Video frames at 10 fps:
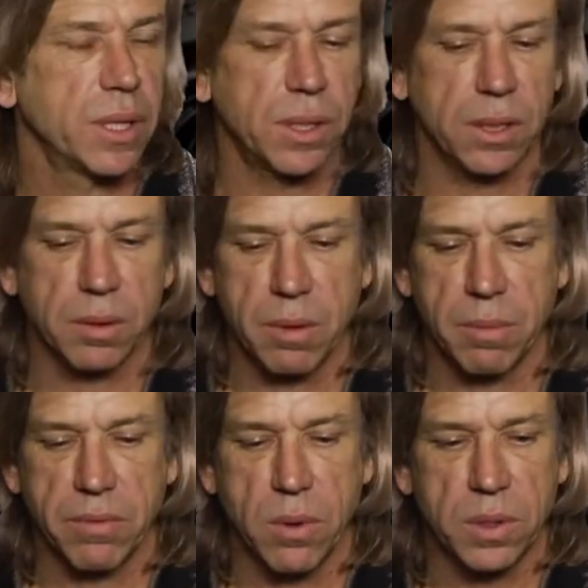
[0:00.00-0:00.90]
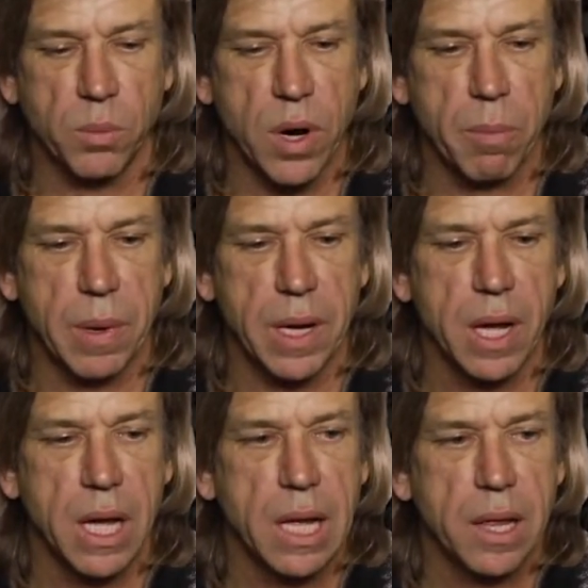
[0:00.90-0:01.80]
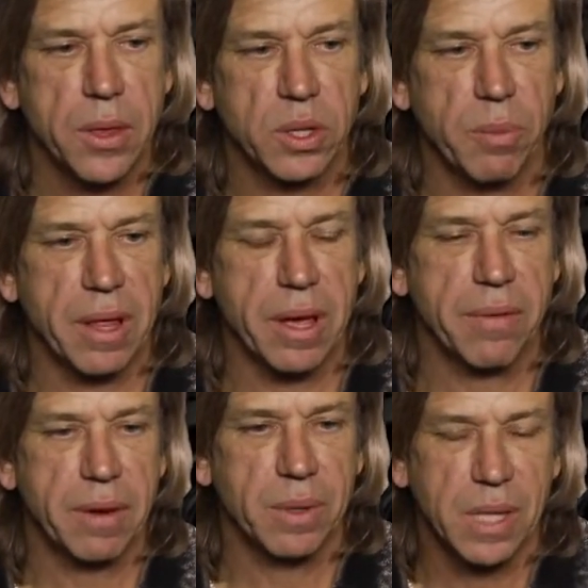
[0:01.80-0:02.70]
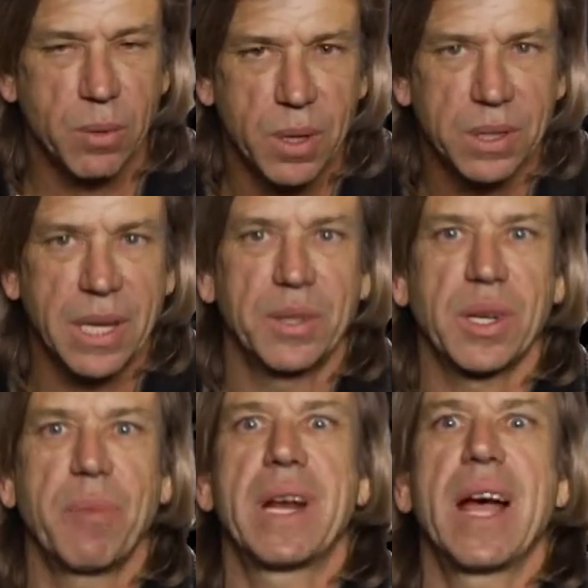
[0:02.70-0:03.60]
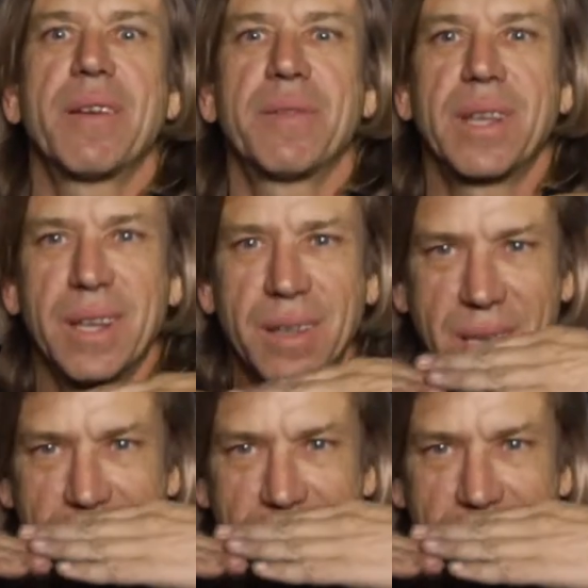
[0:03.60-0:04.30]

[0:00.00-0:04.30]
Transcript: this before somewhere, but there's that favorite scene where his head's coming out of the,